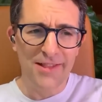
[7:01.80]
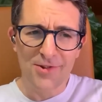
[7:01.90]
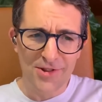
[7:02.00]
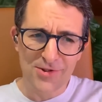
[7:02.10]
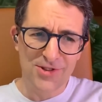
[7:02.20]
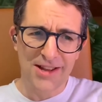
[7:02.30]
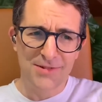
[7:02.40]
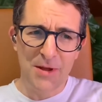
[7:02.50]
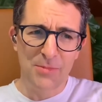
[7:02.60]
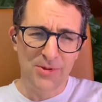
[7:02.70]
I don't think you're saying
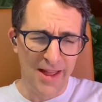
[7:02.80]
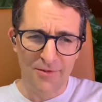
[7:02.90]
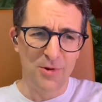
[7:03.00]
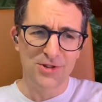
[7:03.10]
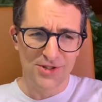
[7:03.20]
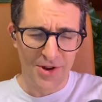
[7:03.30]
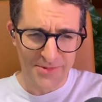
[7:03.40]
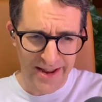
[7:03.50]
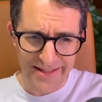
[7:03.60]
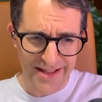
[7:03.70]
to people that everyone should
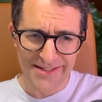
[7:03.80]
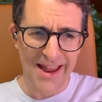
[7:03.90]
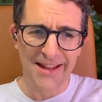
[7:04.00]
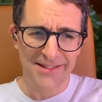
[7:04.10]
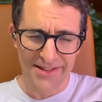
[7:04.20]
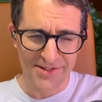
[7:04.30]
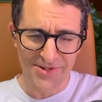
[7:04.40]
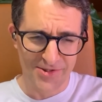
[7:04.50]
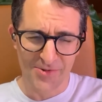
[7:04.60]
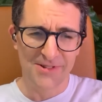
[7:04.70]
stop taking their
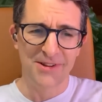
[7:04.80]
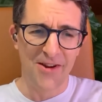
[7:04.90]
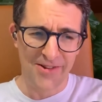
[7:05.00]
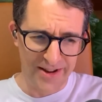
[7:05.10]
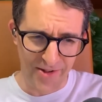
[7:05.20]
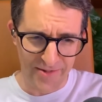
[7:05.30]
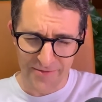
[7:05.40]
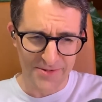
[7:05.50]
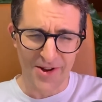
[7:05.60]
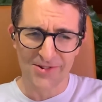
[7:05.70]
statins who has currently got them
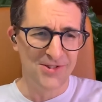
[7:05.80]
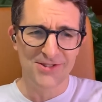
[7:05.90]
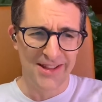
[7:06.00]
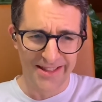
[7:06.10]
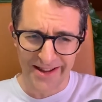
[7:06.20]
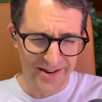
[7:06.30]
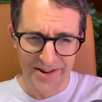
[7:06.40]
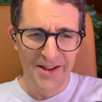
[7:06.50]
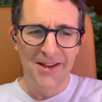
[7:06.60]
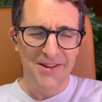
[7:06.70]
from doctors. I
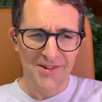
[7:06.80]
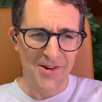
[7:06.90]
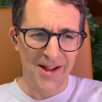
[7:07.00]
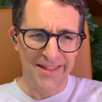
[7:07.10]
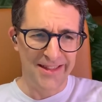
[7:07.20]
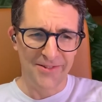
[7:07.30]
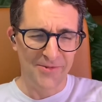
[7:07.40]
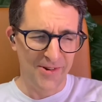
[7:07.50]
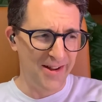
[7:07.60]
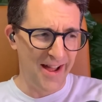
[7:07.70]
think, you know,
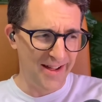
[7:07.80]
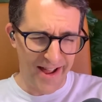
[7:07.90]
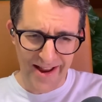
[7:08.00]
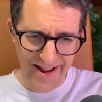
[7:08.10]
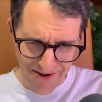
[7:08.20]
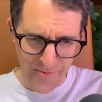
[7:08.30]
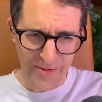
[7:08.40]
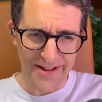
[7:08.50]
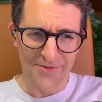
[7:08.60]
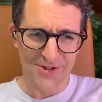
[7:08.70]
I don't
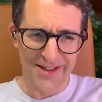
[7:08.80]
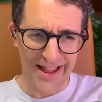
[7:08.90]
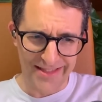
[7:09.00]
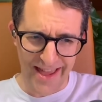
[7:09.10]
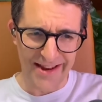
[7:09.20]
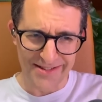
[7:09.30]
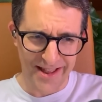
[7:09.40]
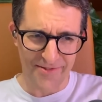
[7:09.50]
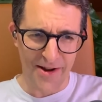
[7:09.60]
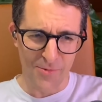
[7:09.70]
believe you're saying that. Is
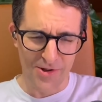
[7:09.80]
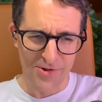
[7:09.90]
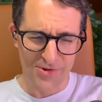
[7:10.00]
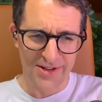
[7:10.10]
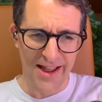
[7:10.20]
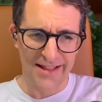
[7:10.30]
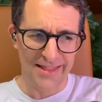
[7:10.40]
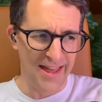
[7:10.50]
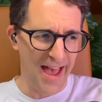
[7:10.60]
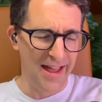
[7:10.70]
that right, Will? You're
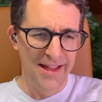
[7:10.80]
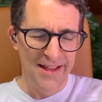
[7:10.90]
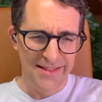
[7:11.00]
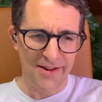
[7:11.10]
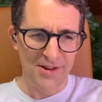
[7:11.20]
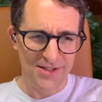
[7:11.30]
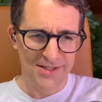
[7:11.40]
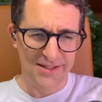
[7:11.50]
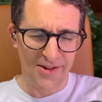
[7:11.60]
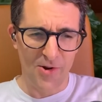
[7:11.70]
saying that there
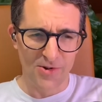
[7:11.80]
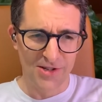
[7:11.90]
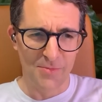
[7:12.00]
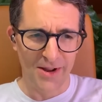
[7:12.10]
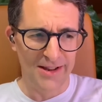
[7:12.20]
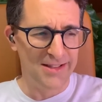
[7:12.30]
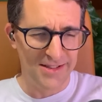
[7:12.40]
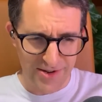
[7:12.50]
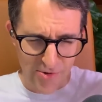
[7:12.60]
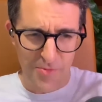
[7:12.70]
is ultimately
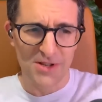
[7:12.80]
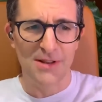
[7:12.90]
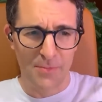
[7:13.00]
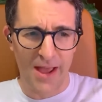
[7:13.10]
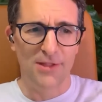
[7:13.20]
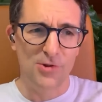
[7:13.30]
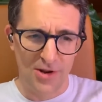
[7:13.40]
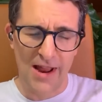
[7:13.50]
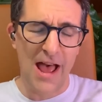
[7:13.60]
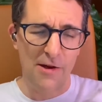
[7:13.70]
this enormous impact that you
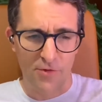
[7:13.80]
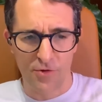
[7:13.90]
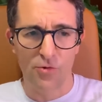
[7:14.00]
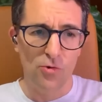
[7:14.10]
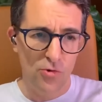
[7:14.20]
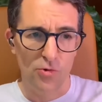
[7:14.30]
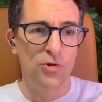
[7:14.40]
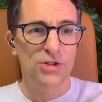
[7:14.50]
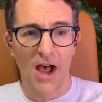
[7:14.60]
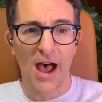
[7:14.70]
can have through
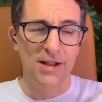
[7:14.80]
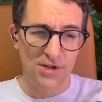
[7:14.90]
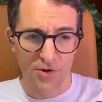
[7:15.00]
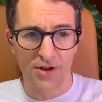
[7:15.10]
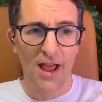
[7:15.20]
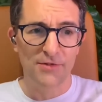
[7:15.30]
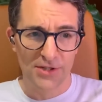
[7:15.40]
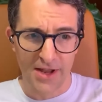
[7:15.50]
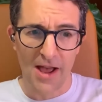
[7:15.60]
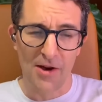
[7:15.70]
your diet and your
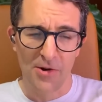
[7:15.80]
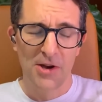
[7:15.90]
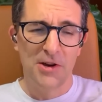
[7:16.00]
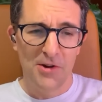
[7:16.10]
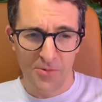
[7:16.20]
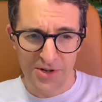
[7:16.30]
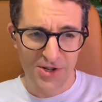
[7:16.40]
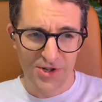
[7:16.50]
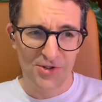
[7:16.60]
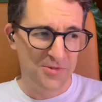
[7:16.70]
lifestyle,
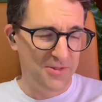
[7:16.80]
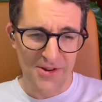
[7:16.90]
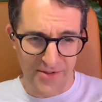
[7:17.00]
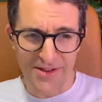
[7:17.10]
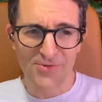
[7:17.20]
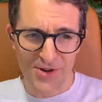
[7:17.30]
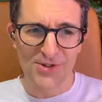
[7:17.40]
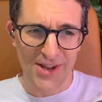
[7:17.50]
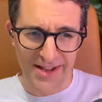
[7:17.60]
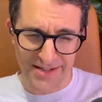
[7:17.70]
which, you know, there's real
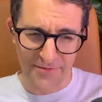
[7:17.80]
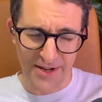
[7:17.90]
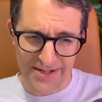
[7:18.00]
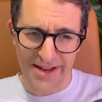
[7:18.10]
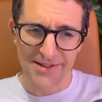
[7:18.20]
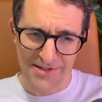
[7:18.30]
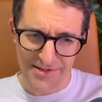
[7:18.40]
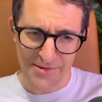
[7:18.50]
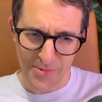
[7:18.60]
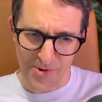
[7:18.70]
scientific data to
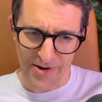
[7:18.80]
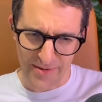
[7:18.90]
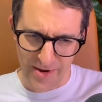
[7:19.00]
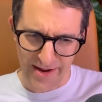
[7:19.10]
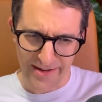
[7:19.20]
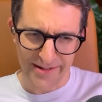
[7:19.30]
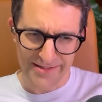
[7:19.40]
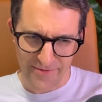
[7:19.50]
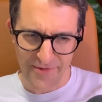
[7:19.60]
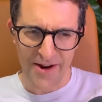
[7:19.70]
support. Is
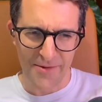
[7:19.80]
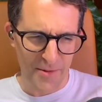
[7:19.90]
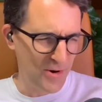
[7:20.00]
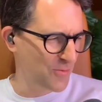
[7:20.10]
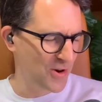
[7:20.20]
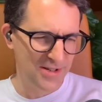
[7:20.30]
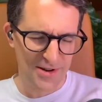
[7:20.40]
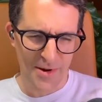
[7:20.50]
that fair? Am I putting words in